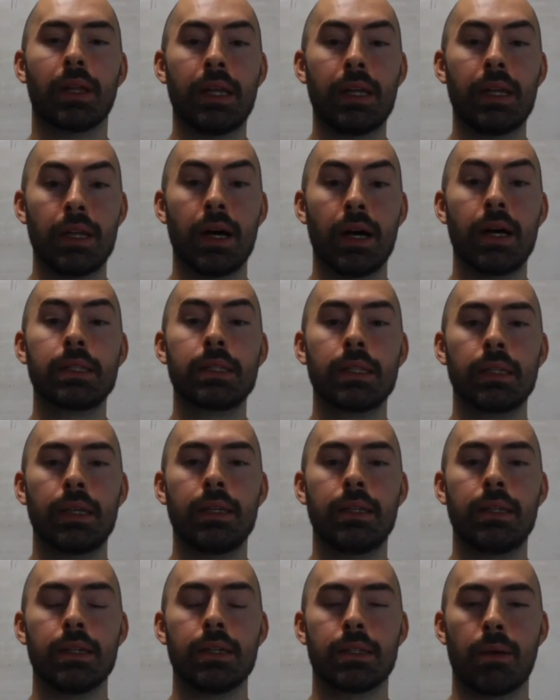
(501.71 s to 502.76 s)
does lead
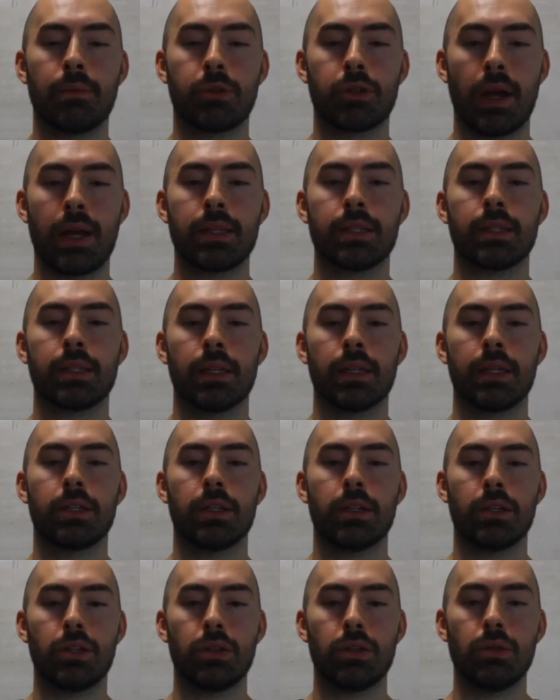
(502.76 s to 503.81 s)
to some
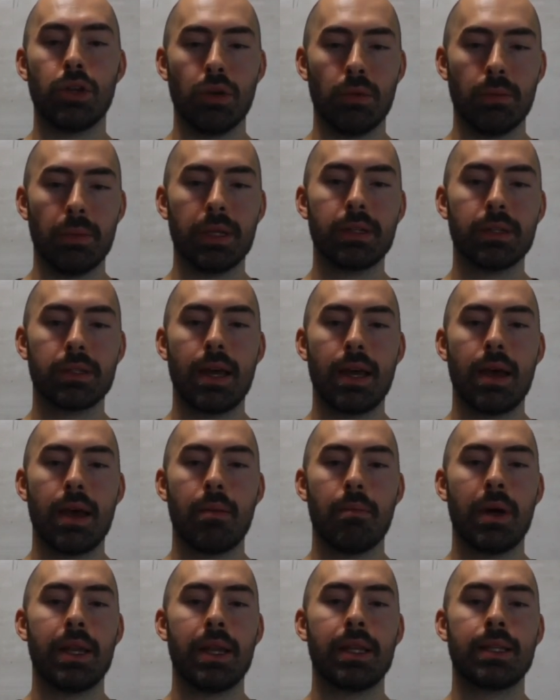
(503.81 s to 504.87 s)
translation to humans,
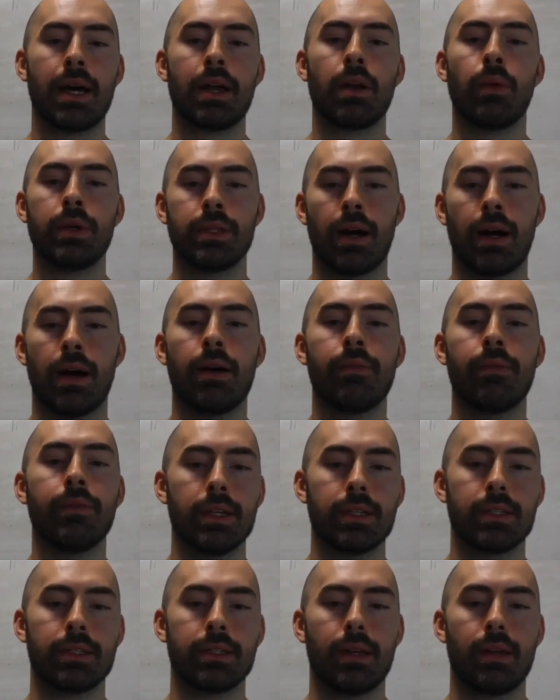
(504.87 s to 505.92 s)
but it's not always
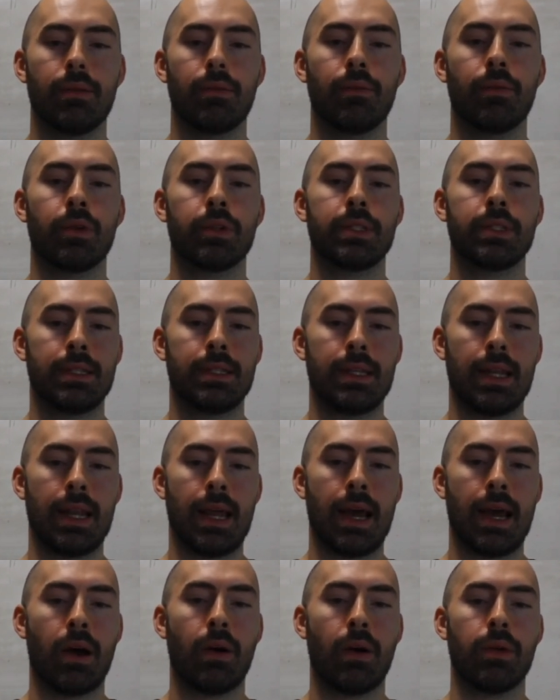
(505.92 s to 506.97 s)
obvious. Versus
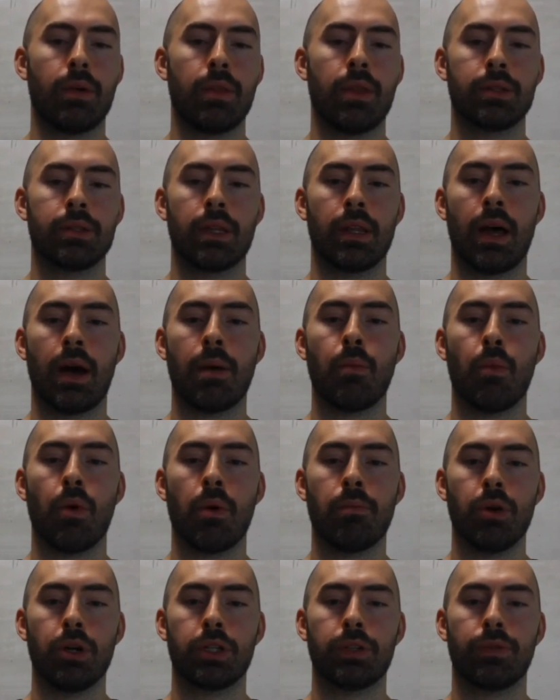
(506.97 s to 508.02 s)
now, there's a lot more
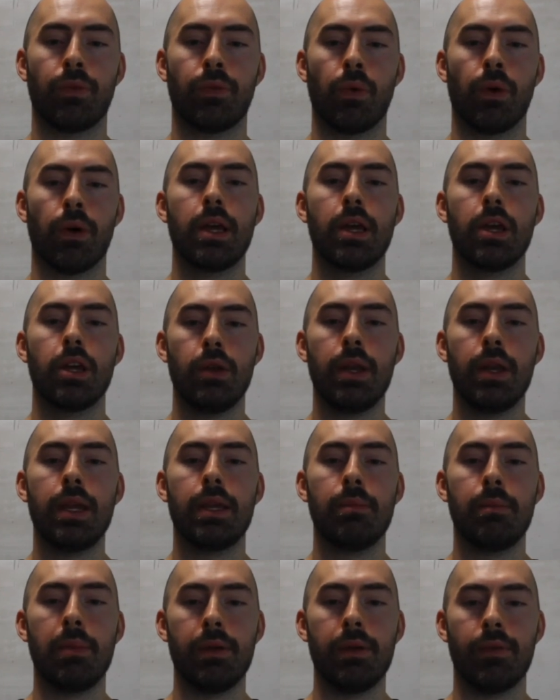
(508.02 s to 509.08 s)
push for you need
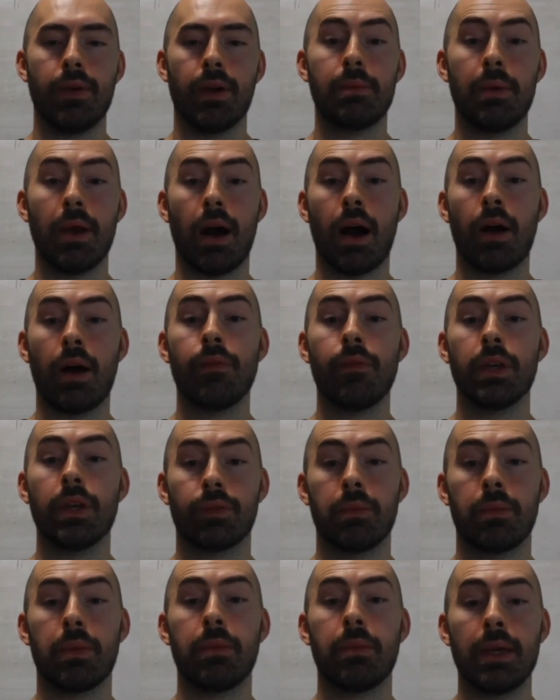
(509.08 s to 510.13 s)
to be very obvious
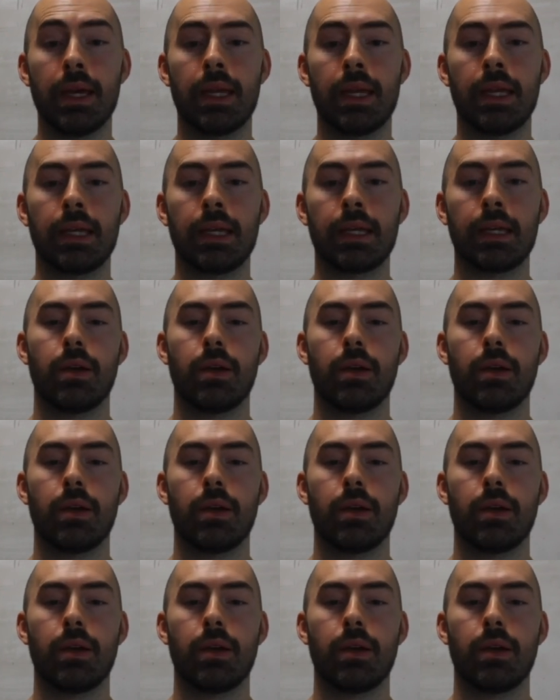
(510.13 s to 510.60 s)
from the beginning